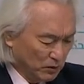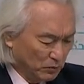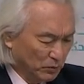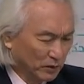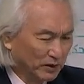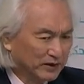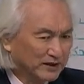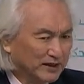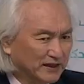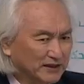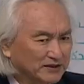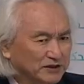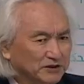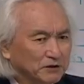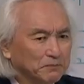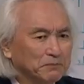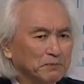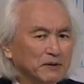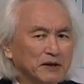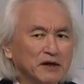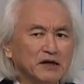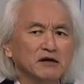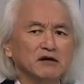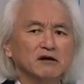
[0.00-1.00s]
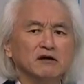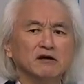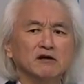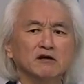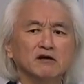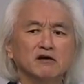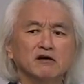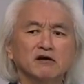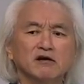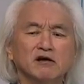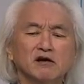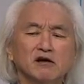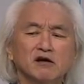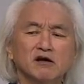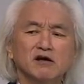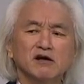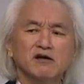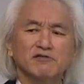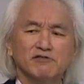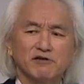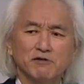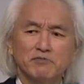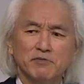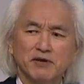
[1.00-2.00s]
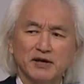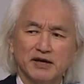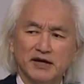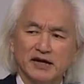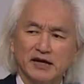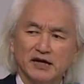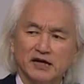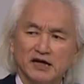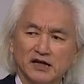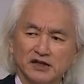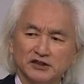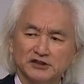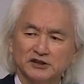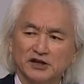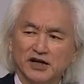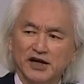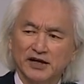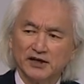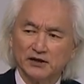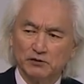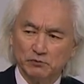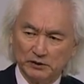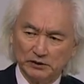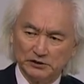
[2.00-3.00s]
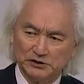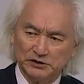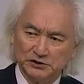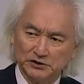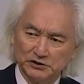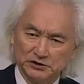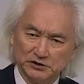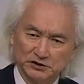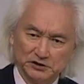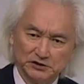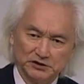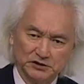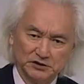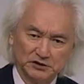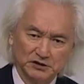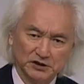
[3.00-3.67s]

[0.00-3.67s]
will disappear from the English language.